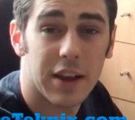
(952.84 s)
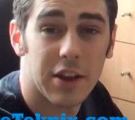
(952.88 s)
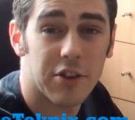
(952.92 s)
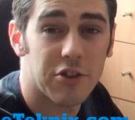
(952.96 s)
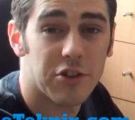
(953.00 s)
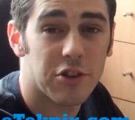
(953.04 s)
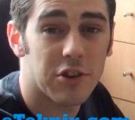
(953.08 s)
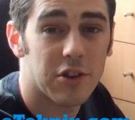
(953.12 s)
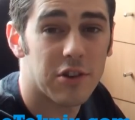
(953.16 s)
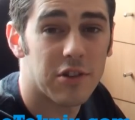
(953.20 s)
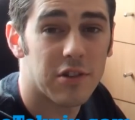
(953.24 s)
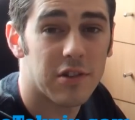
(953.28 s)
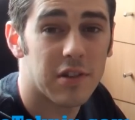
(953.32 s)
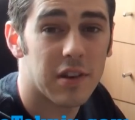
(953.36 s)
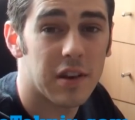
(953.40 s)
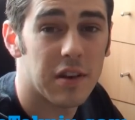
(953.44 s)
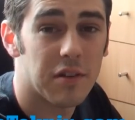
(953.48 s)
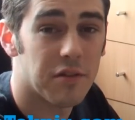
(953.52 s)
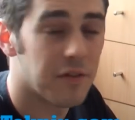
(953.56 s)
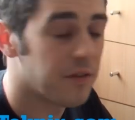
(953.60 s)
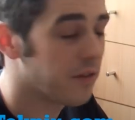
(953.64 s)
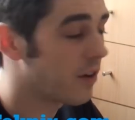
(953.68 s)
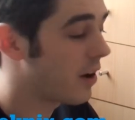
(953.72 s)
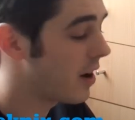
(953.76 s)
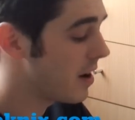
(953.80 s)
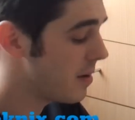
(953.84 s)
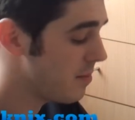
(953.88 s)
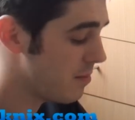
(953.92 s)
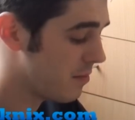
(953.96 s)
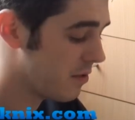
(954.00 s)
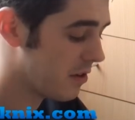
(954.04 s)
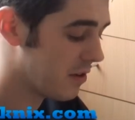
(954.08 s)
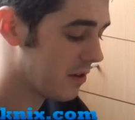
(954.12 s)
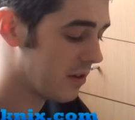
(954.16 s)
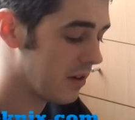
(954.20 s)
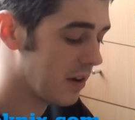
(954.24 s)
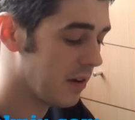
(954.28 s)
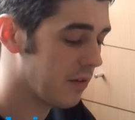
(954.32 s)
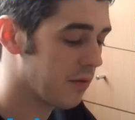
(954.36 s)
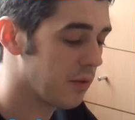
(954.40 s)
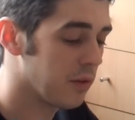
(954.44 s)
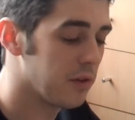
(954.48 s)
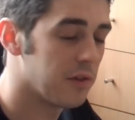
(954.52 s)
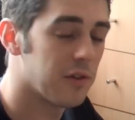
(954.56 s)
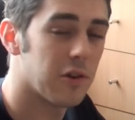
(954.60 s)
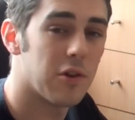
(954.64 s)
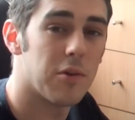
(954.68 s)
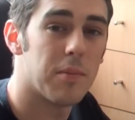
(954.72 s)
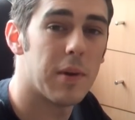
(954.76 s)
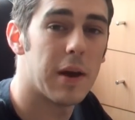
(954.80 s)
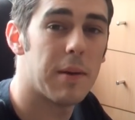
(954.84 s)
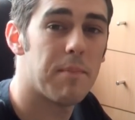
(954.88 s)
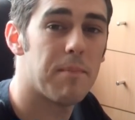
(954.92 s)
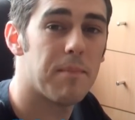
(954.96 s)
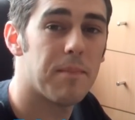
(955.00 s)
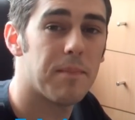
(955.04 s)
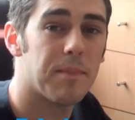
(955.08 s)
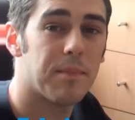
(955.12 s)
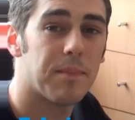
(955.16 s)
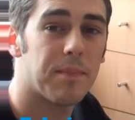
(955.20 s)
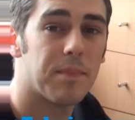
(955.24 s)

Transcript: And as you can see, frames, if we zoom in,